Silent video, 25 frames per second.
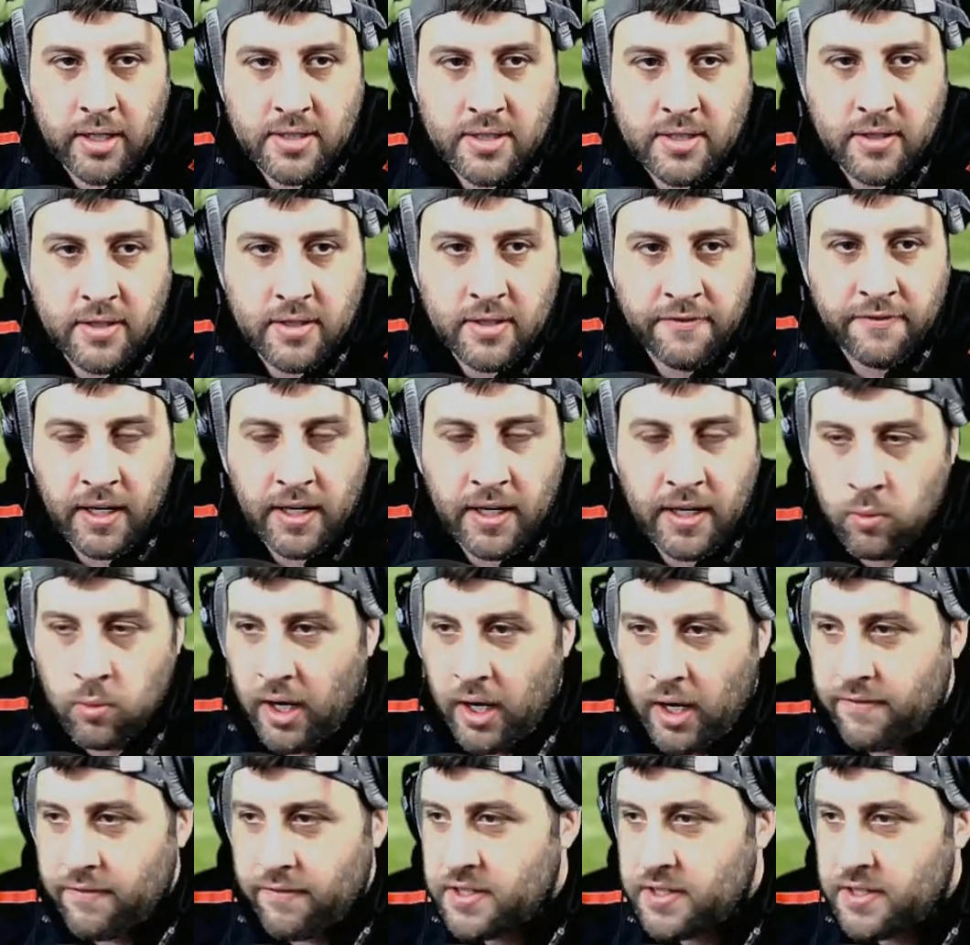Fairly wide
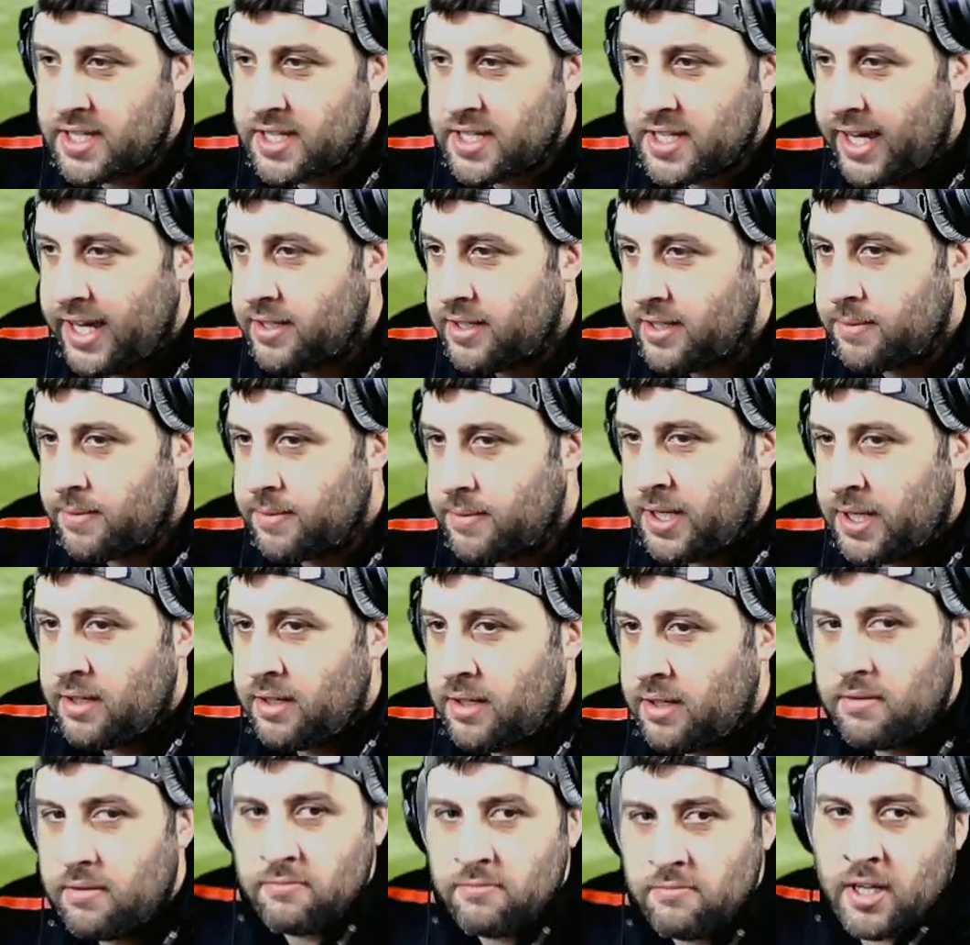for Slade to be
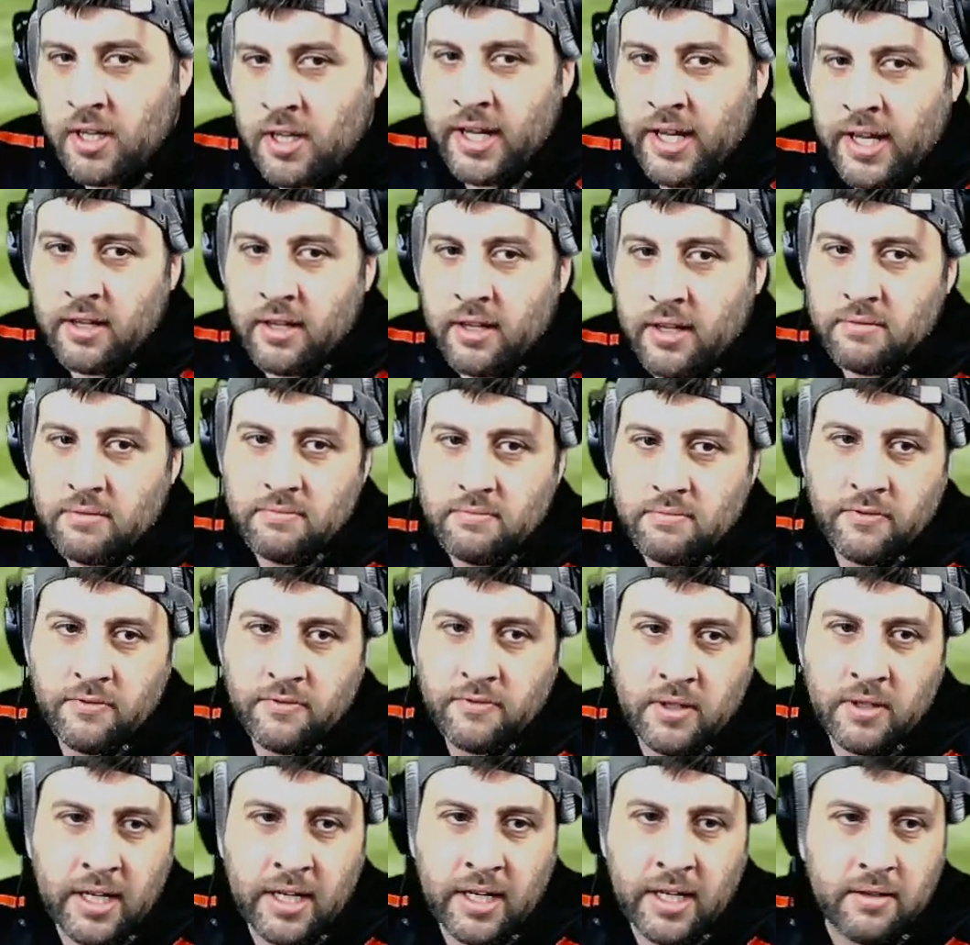running that
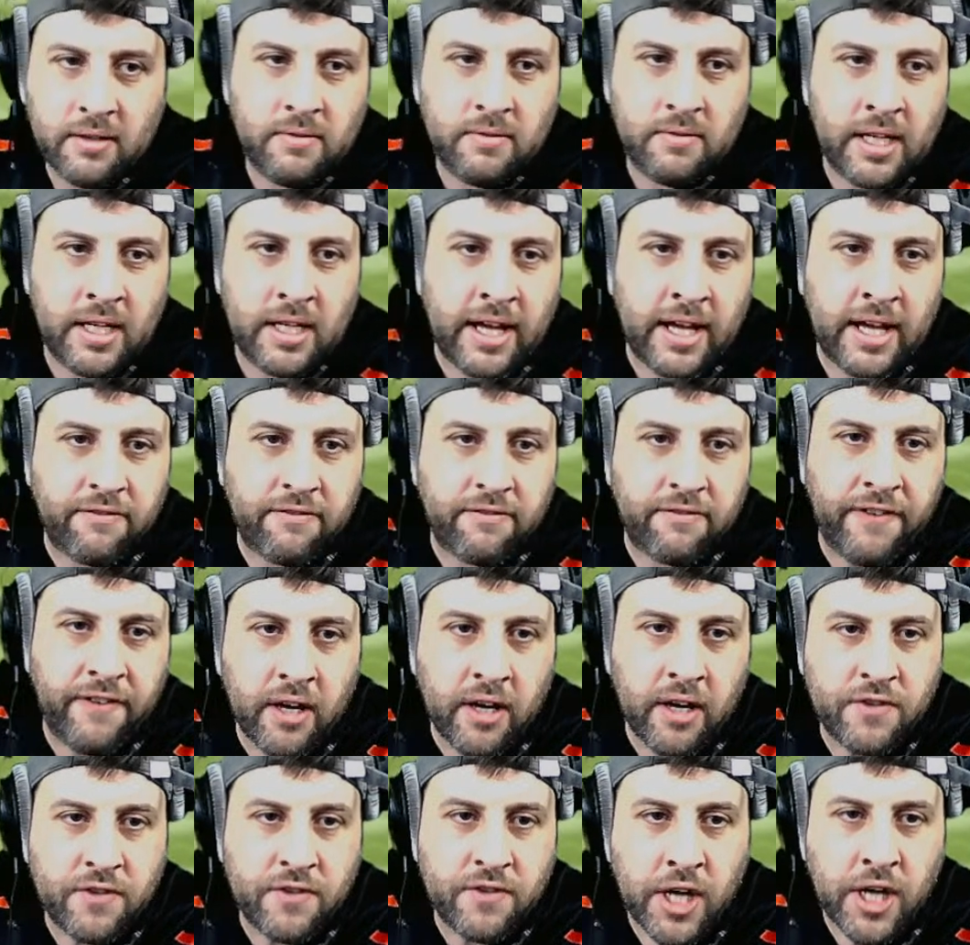in that 5
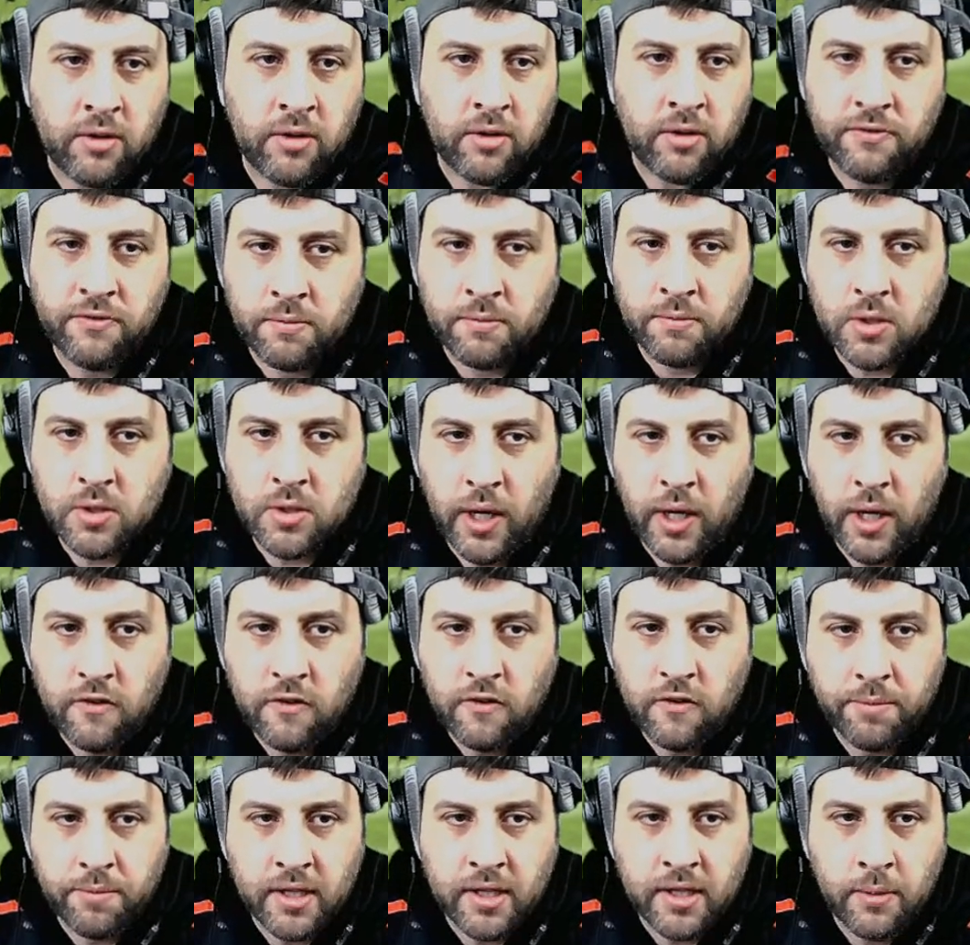channel from 12, but
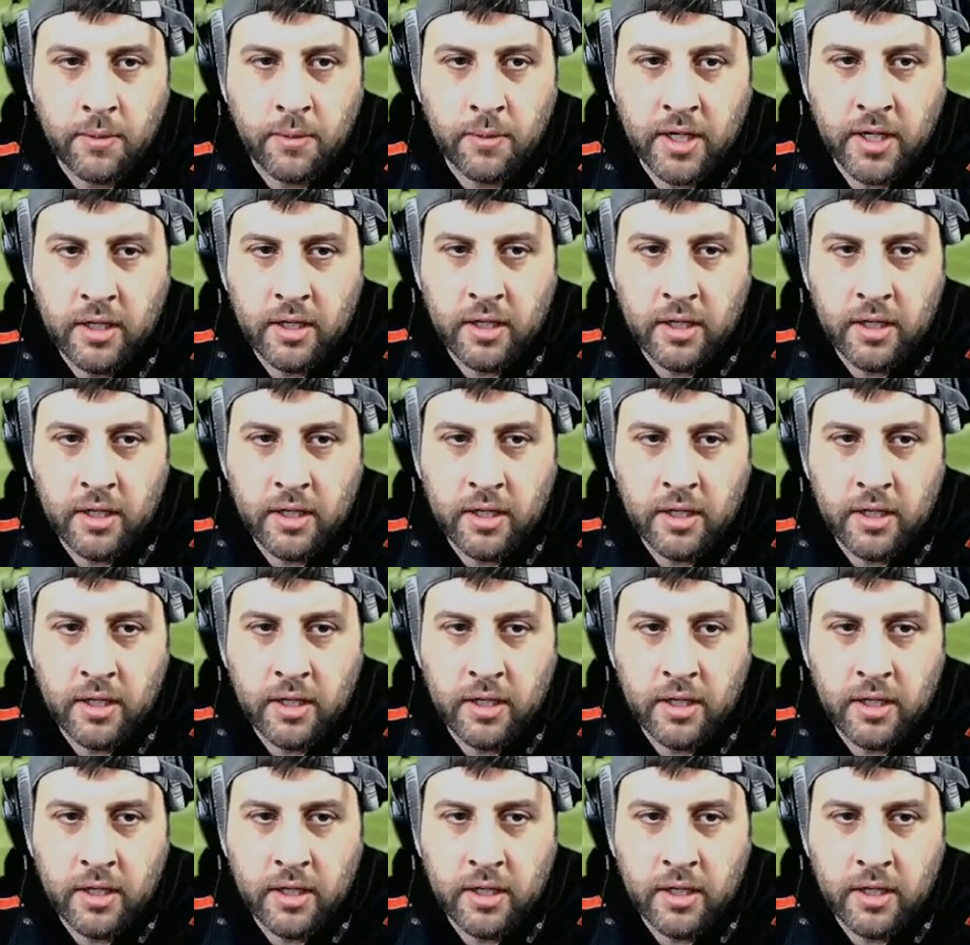there we are.